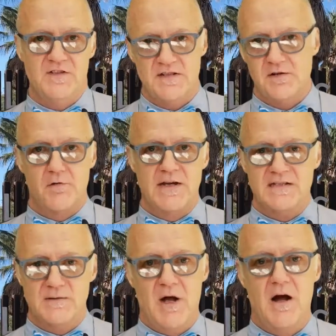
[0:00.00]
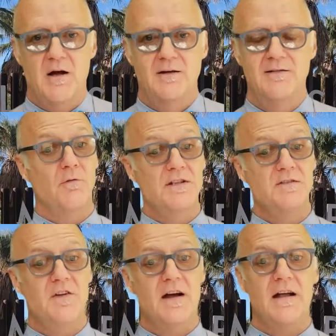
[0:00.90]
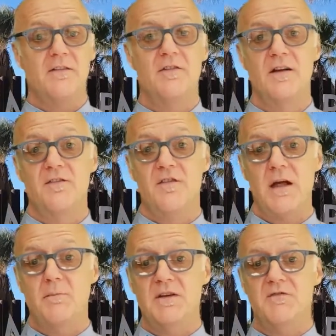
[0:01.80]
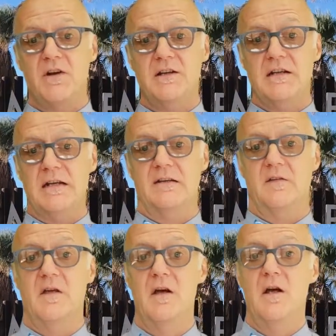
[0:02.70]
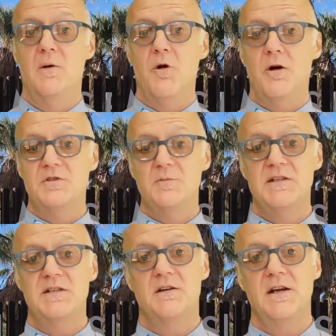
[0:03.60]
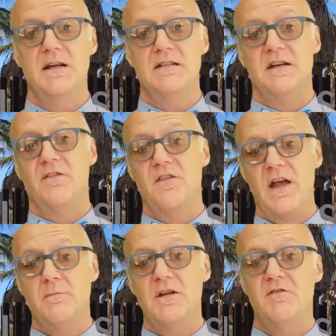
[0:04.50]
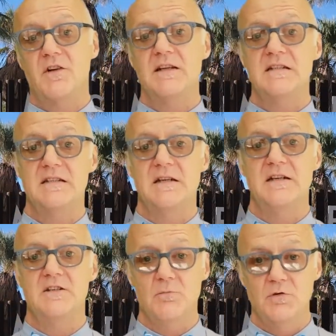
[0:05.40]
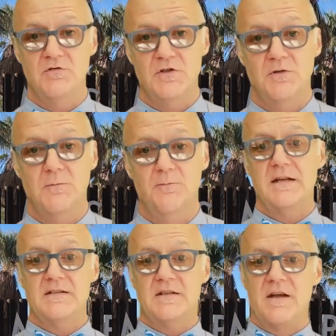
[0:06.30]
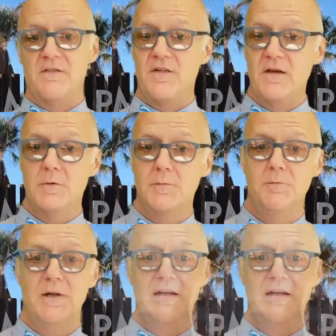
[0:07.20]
to visit a great spa? Reason five, family friendliness. Palm Springs area is a family-friendly city to move to. It is a favorable